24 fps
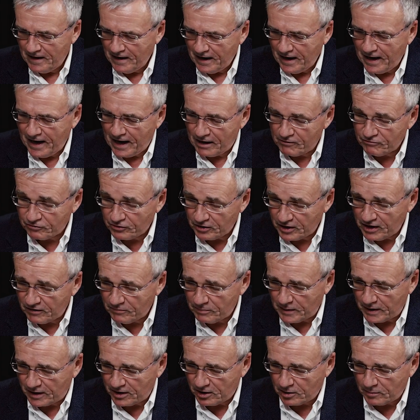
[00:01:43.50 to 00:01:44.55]
And forgive
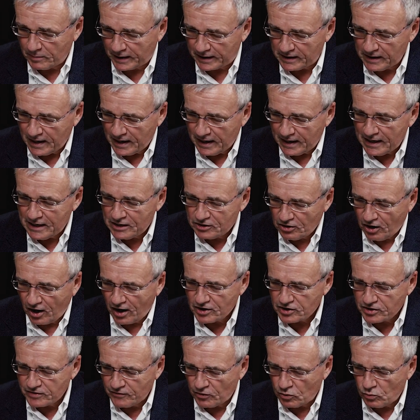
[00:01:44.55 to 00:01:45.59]
me here, but he
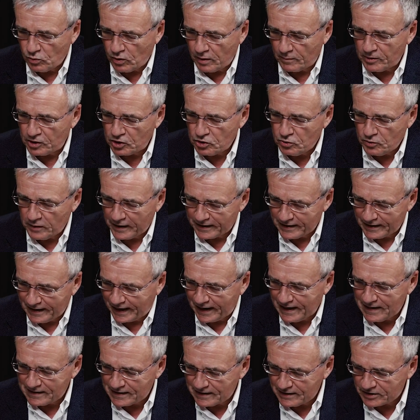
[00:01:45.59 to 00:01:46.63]
talks of a woman who at
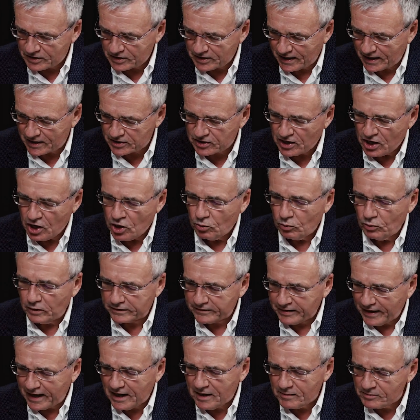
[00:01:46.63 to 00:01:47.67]
night, he says, will
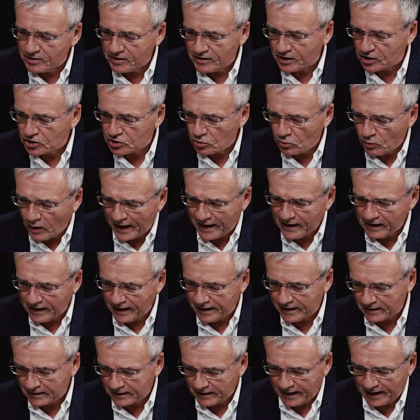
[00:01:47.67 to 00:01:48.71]
take him to the
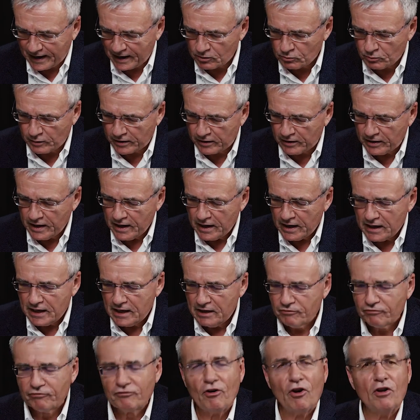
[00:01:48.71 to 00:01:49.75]
twilight land where
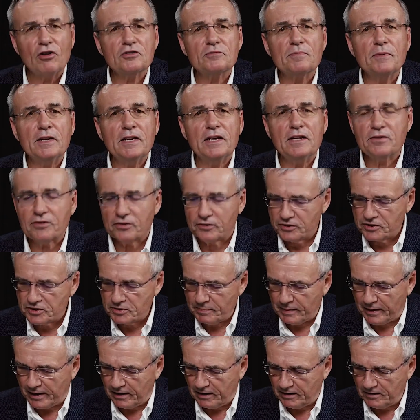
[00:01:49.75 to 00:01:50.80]
he falls beneath her
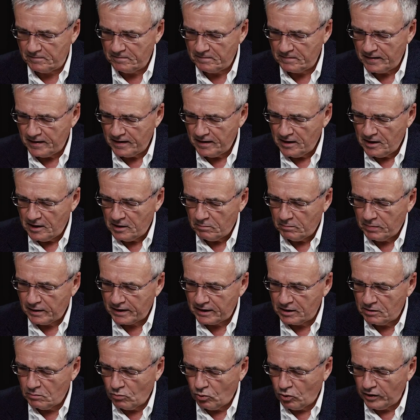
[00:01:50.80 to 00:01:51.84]
spell. But
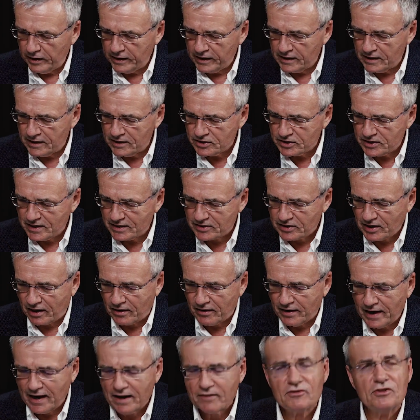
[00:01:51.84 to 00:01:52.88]
in the morning, he says,
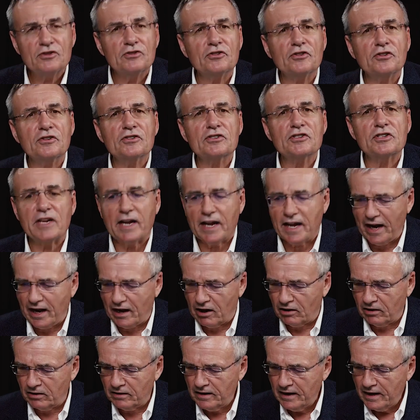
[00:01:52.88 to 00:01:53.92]
our heaven turns to
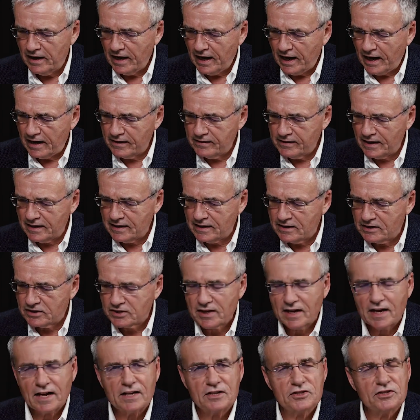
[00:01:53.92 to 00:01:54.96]
hell. And then he
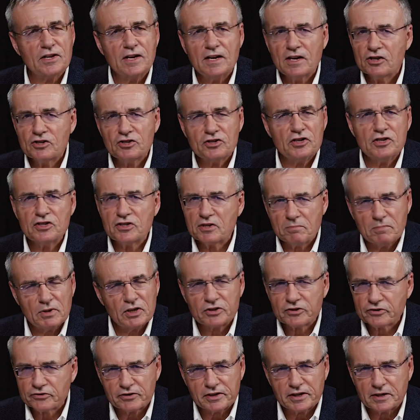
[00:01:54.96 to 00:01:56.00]
says, she's a
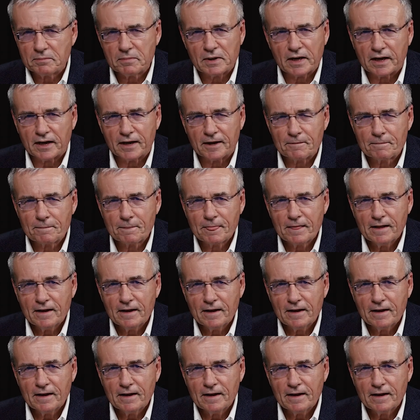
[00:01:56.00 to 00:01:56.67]
mystery to me.